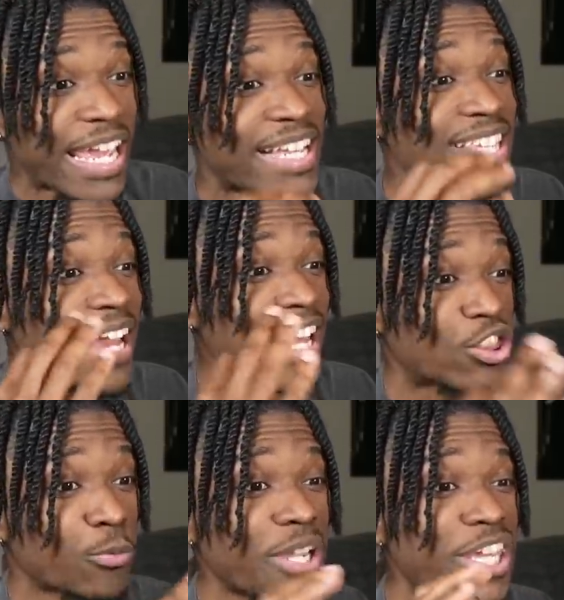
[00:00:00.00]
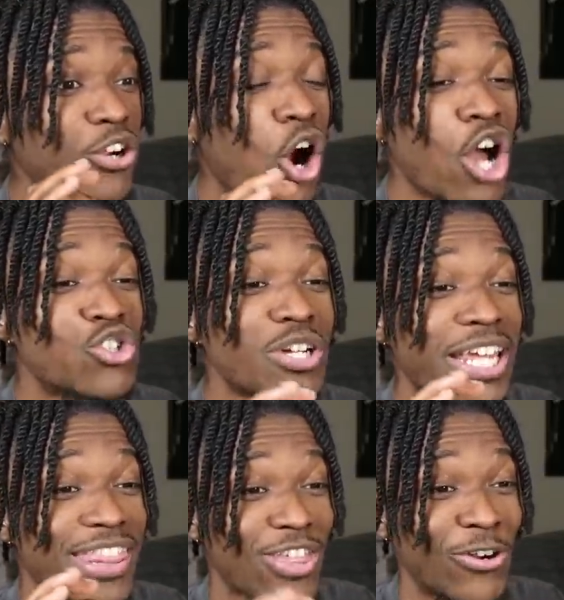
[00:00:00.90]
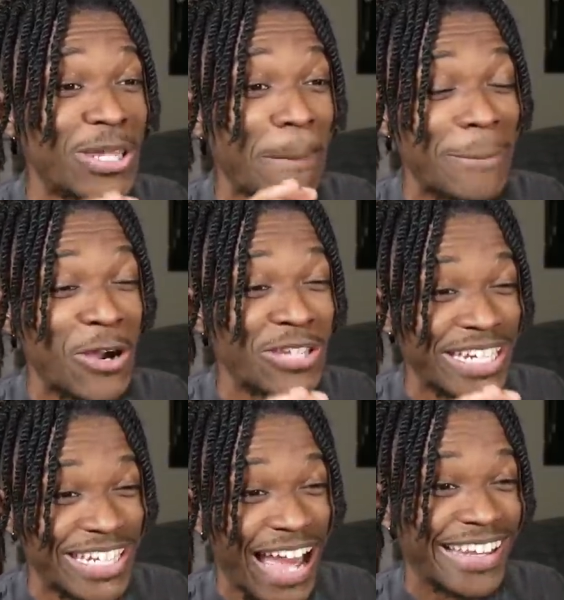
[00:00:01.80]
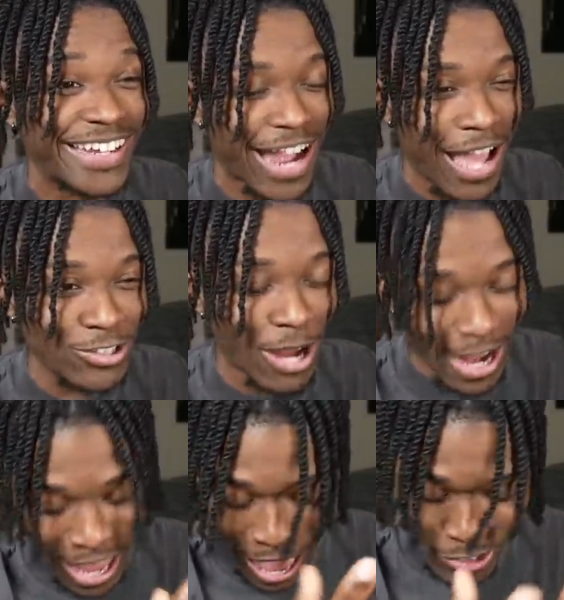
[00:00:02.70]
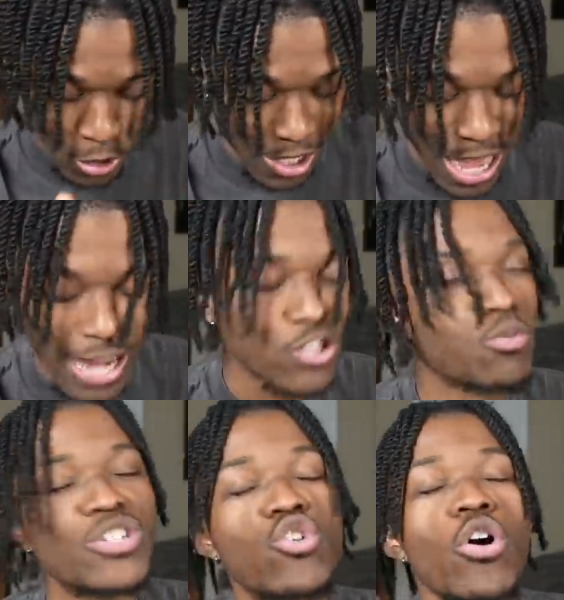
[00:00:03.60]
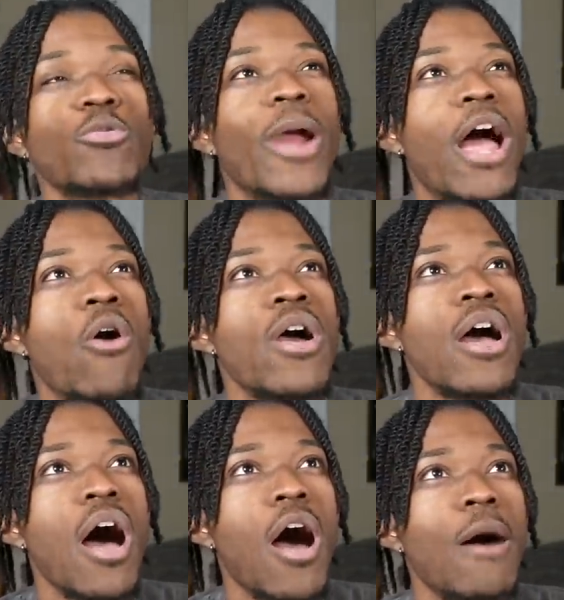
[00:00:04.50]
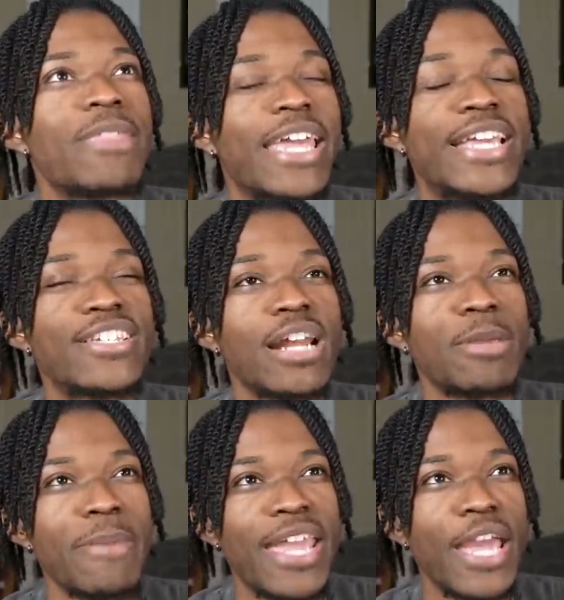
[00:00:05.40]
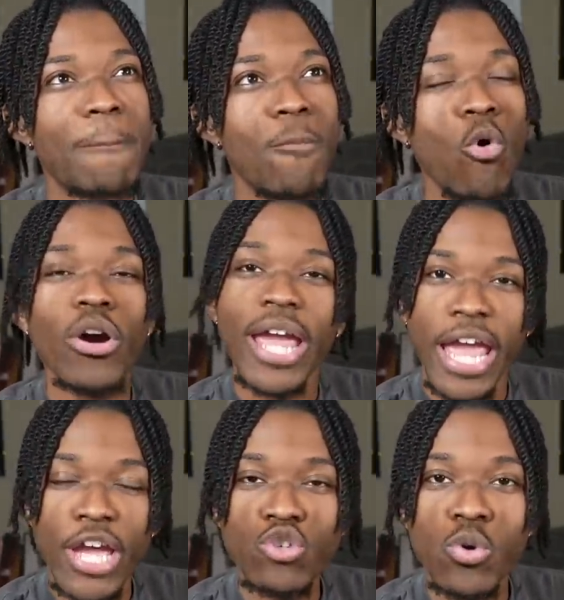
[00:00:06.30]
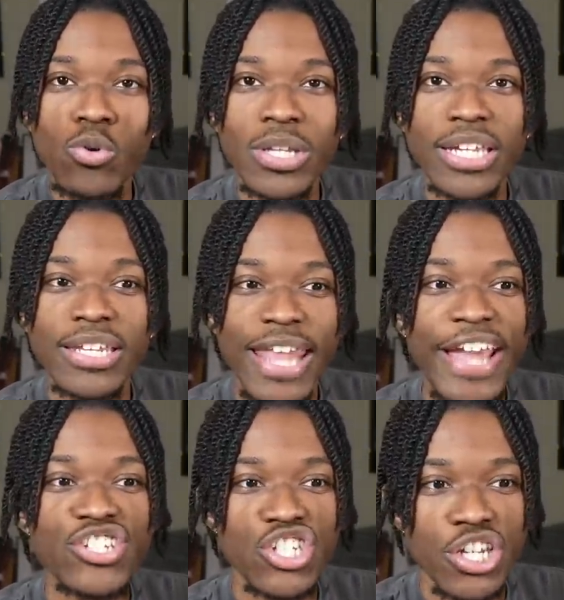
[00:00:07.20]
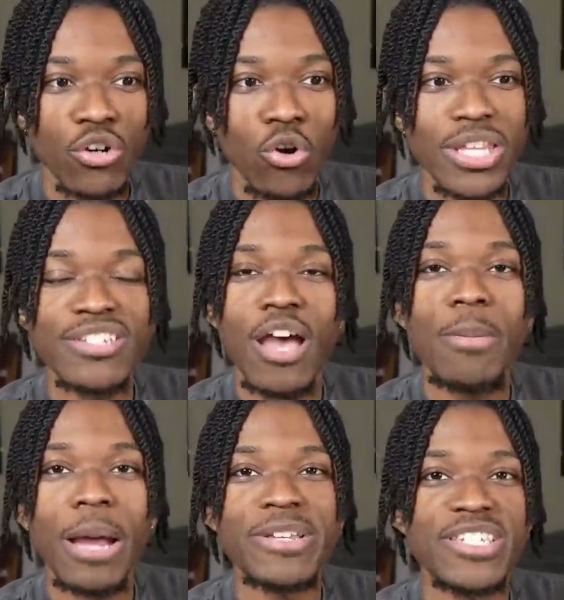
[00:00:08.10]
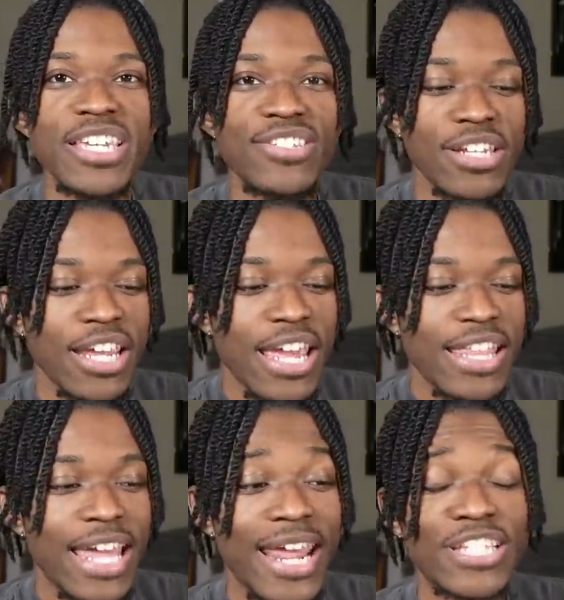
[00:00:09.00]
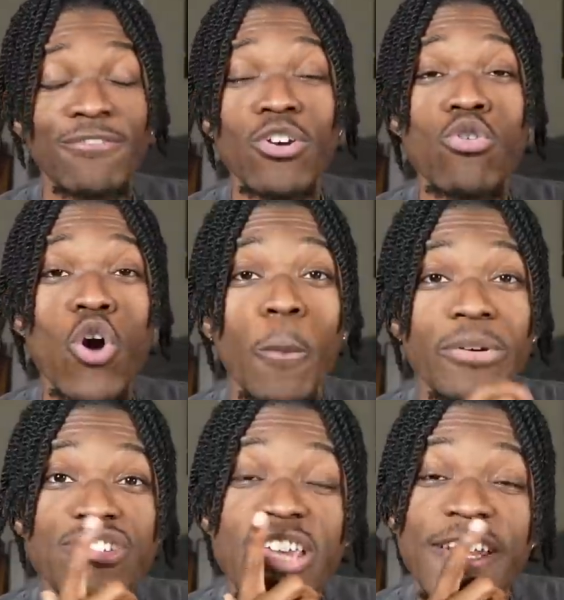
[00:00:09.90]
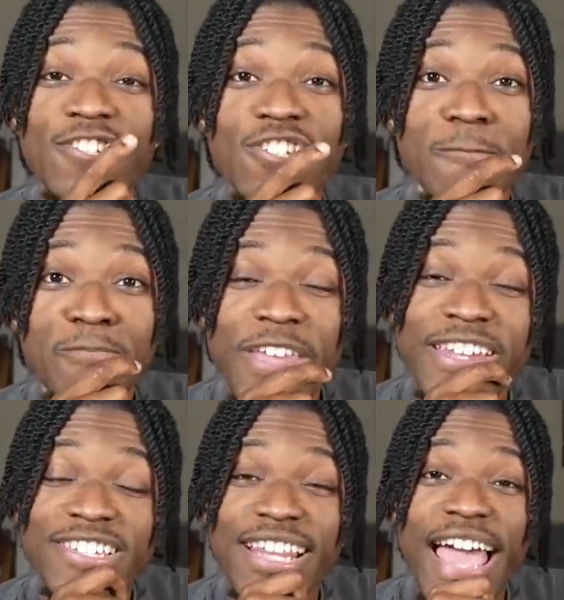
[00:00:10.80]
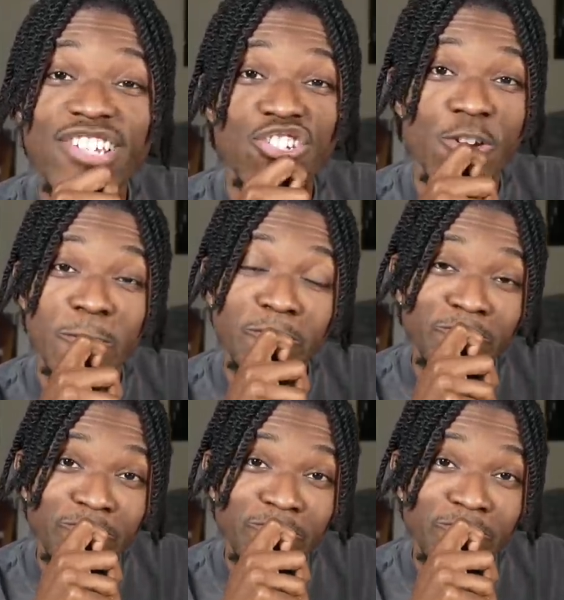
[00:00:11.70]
He signed a three-year, $130 million contract. I saw a lot of tweets going around um, that he's going to be making more annually next year or this upcoming season than his field goal percentage in his last year.